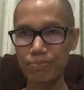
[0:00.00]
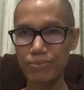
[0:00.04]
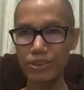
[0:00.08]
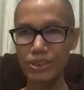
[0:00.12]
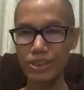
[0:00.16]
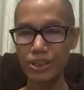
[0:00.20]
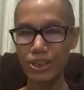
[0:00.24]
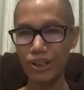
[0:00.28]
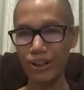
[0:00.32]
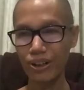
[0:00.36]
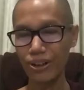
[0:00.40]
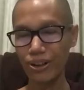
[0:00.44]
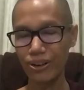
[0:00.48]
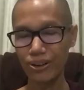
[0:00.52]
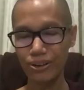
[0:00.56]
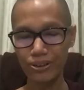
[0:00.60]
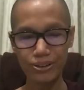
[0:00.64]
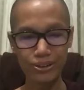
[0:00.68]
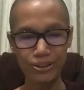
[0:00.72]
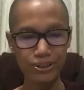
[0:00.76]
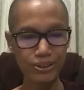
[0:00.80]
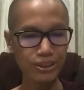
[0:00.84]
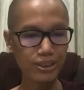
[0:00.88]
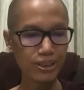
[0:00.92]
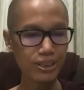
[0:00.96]
So
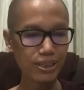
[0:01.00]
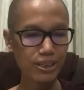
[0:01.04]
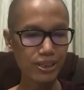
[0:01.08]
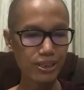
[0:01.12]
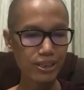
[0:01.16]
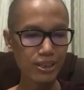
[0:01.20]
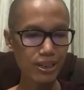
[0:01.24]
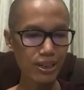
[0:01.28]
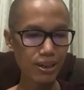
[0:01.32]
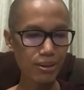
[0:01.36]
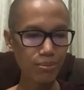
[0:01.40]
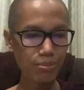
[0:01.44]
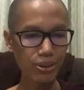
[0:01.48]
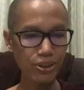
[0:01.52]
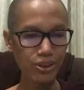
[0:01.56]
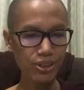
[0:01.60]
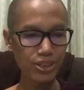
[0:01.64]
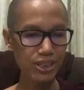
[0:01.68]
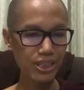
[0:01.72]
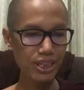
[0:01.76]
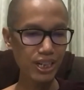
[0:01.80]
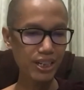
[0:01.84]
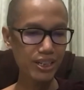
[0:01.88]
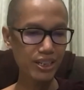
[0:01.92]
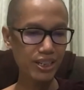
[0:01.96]

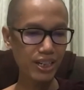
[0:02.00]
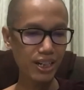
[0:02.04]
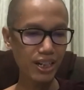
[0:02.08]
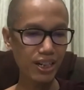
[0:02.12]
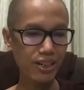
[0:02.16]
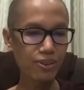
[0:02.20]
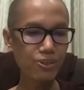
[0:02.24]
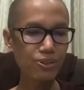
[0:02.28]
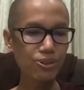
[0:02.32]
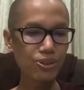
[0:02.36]
Bodhisattva